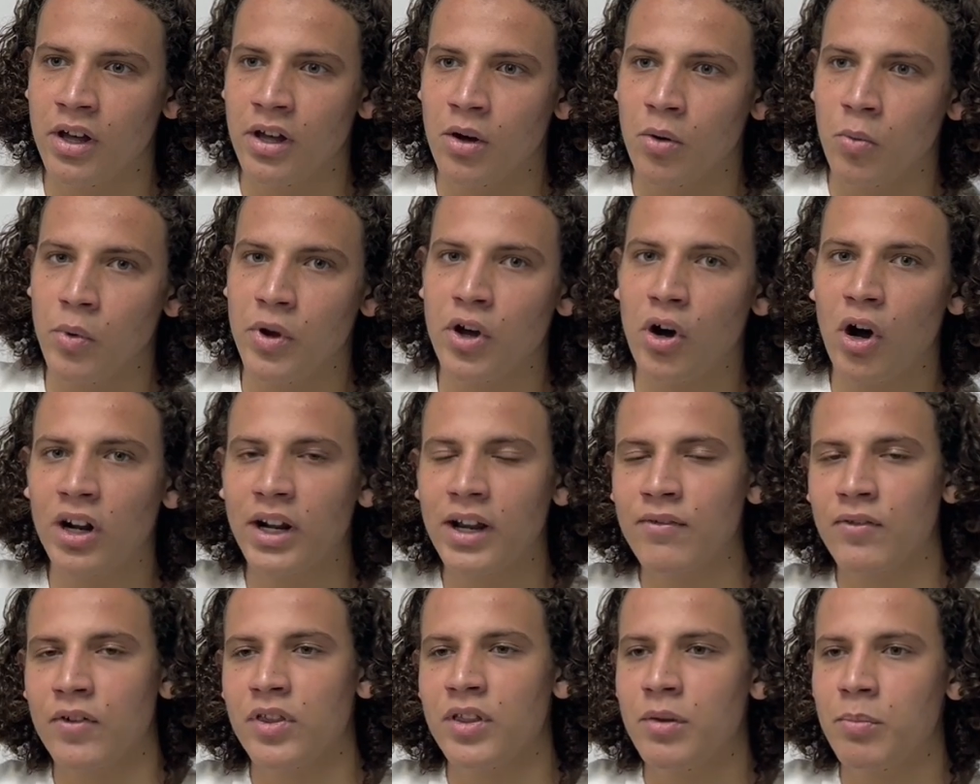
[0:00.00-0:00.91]
we got
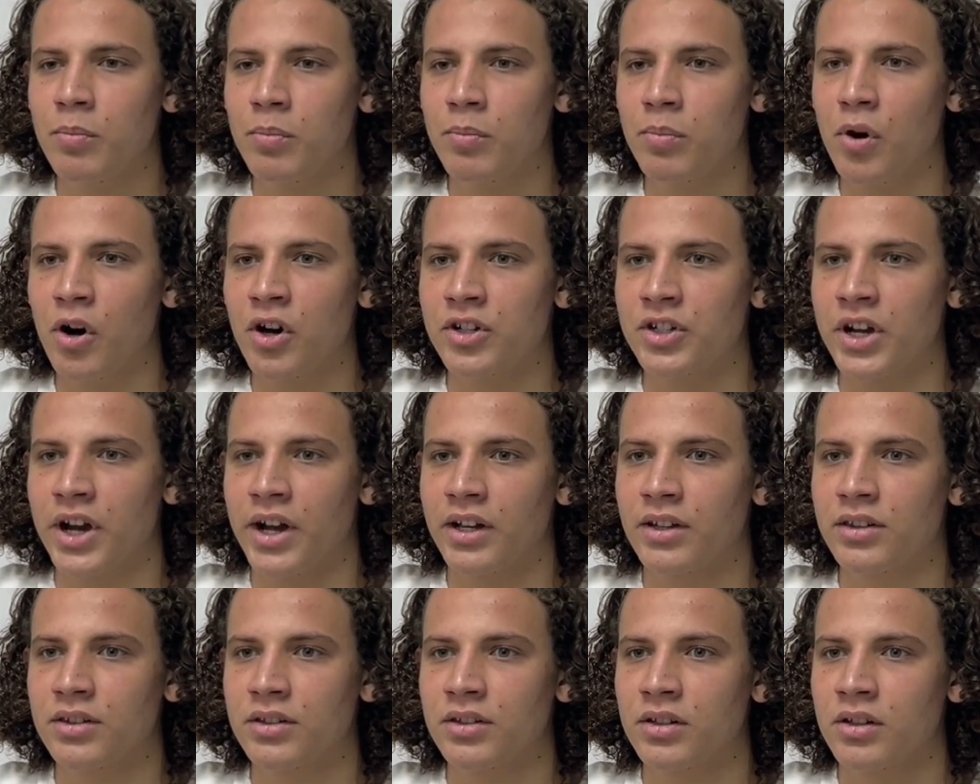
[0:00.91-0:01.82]
given the
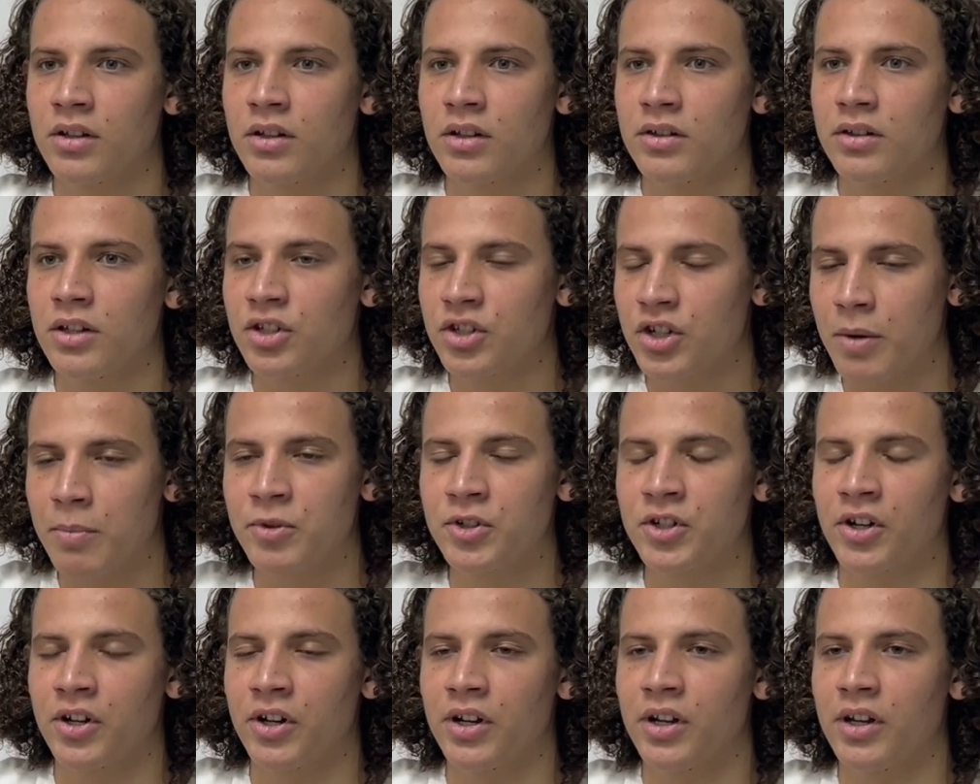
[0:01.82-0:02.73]
project
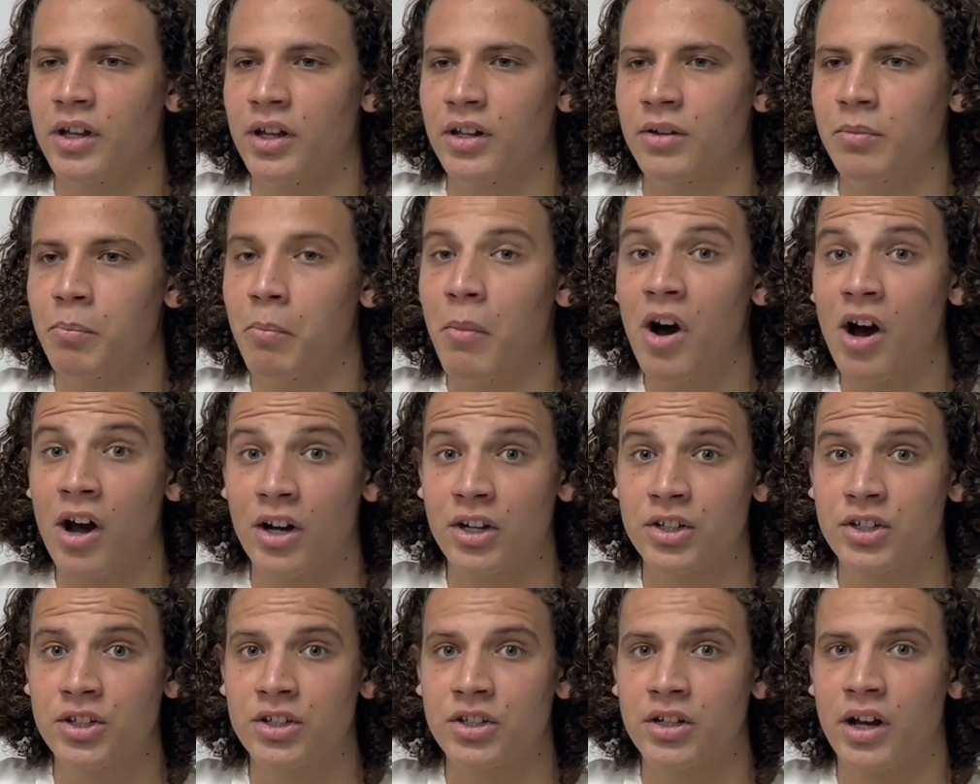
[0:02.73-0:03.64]
description in
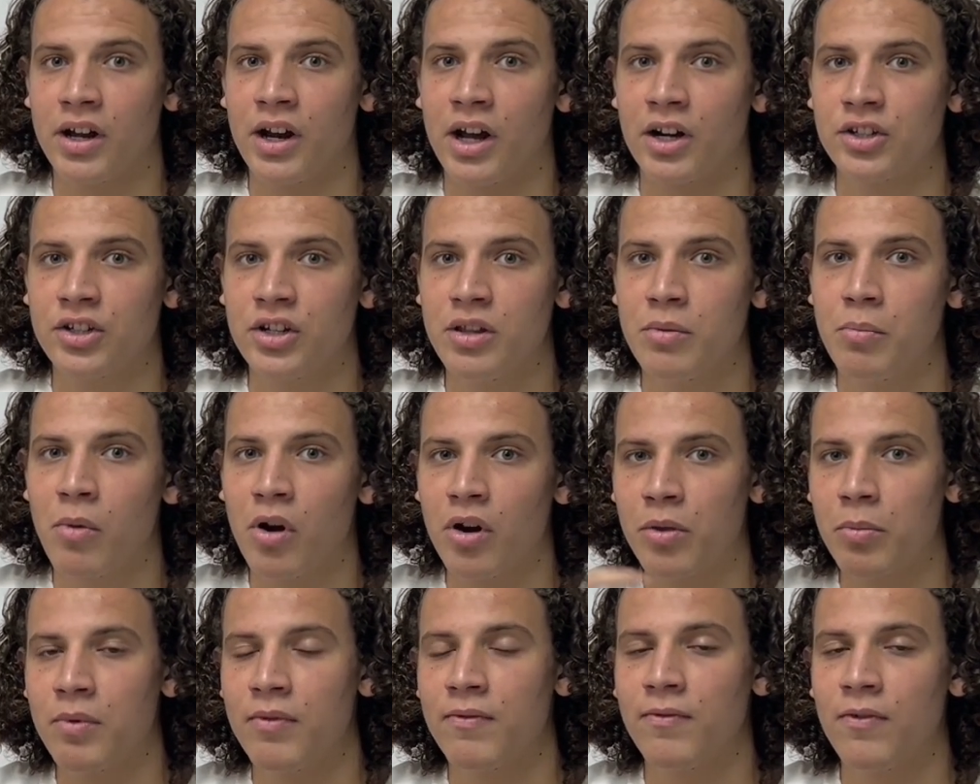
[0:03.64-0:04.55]
March, and actually the
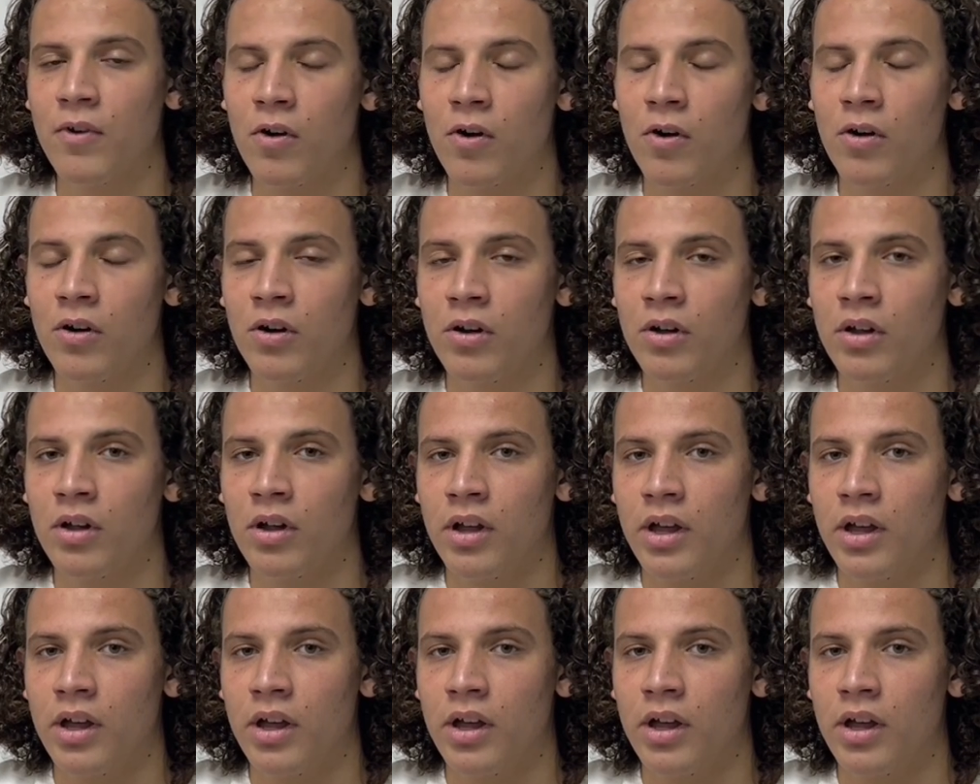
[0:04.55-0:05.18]
month before,